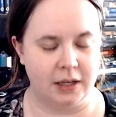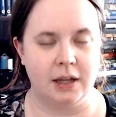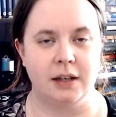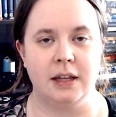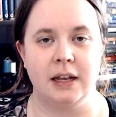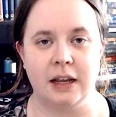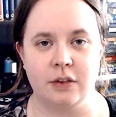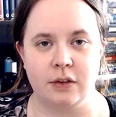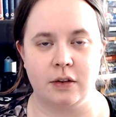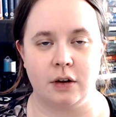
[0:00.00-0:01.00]
The
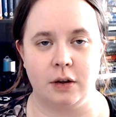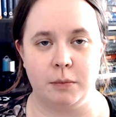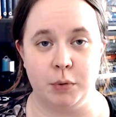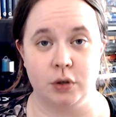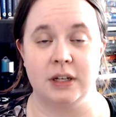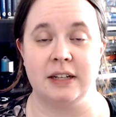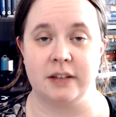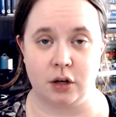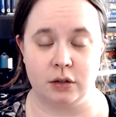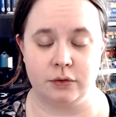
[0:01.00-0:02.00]
next book is
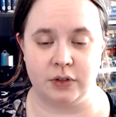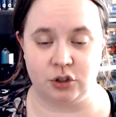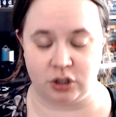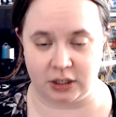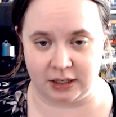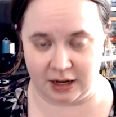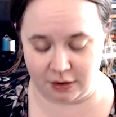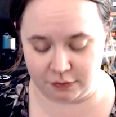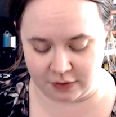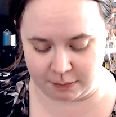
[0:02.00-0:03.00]
a non-fiction, and
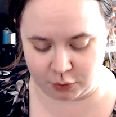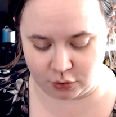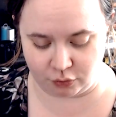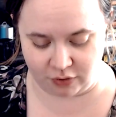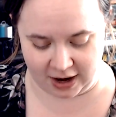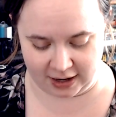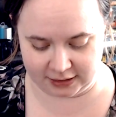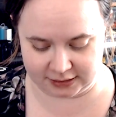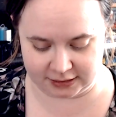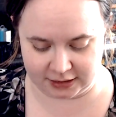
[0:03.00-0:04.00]
if I'm
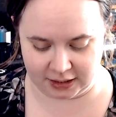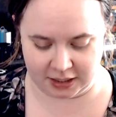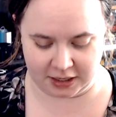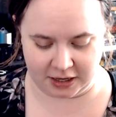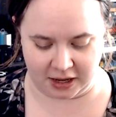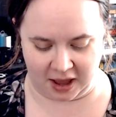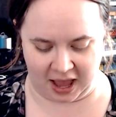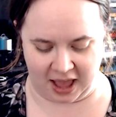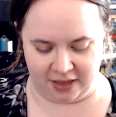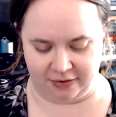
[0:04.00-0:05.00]
correct,
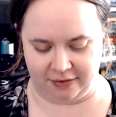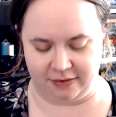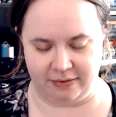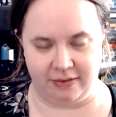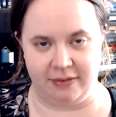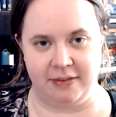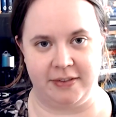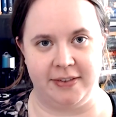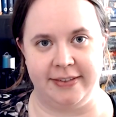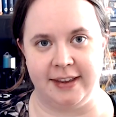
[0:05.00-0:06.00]
and
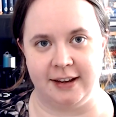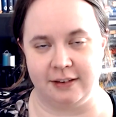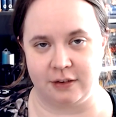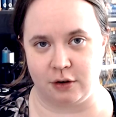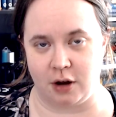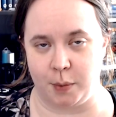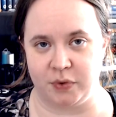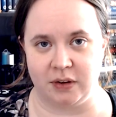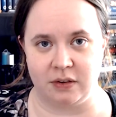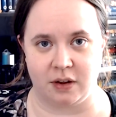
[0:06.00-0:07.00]
the
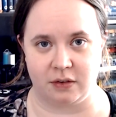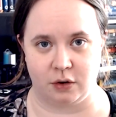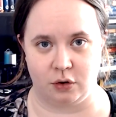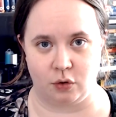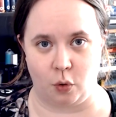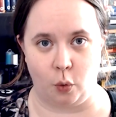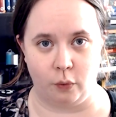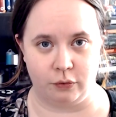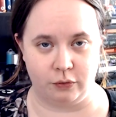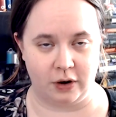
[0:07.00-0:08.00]
synopsis doesn't
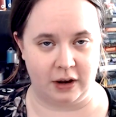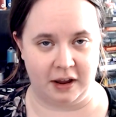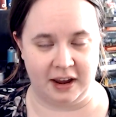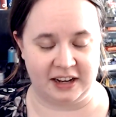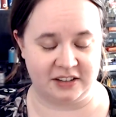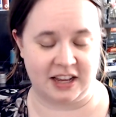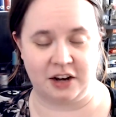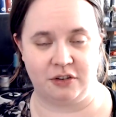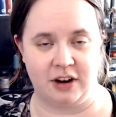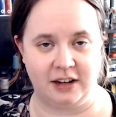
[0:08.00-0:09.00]

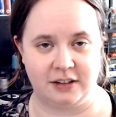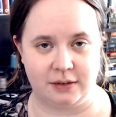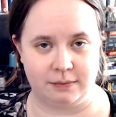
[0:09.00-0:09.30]
exaggerate